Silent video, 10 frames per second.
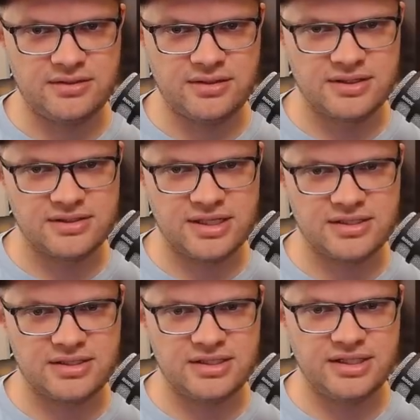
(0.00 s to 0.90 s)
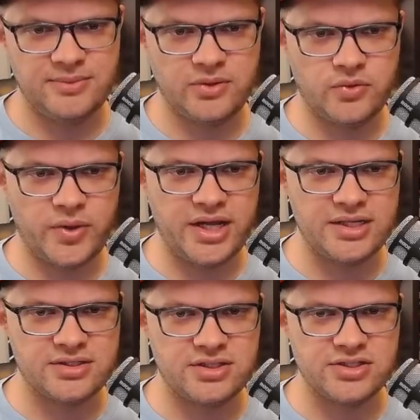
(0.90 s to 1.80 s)
because that's the Team Liquid way,
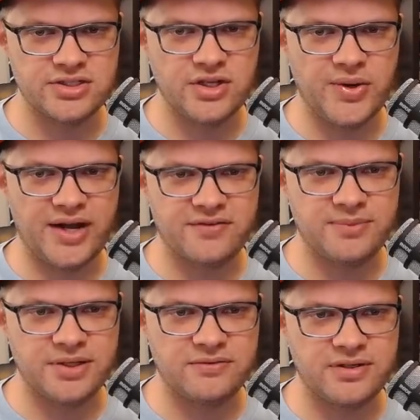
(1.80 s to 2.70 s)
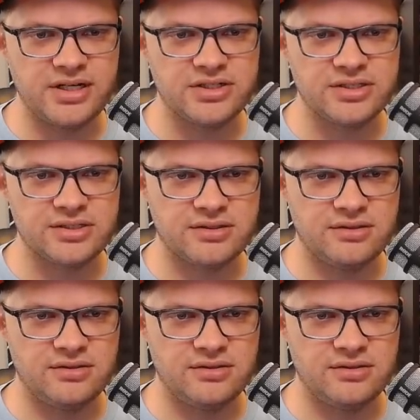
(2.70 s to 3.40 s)
is to just go after big free agents.